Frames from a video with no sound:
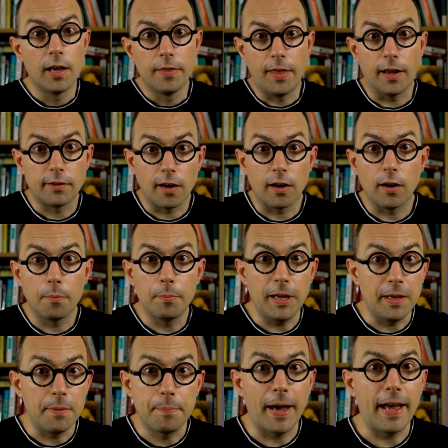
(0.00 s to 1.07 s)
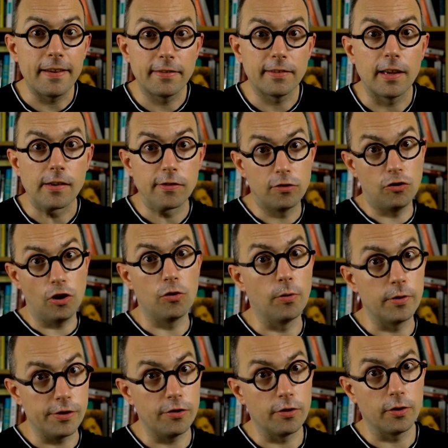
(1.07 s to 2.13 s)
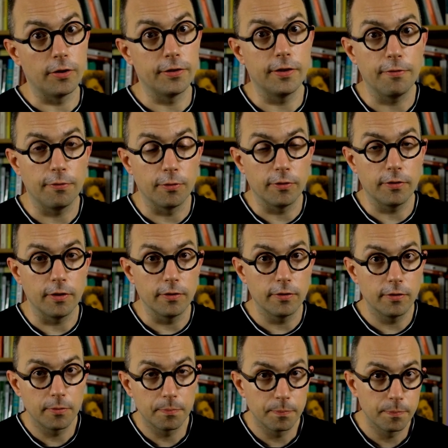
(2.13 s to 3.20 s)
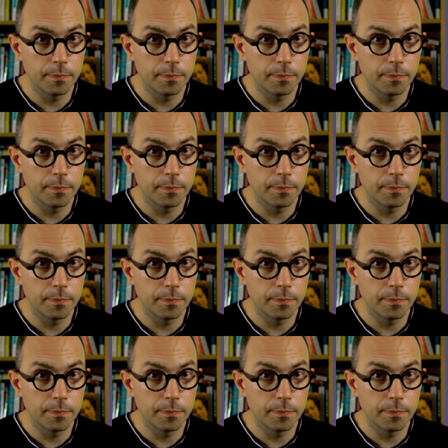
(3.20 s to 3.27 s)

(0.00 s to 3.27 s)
that are being passed as generational differences.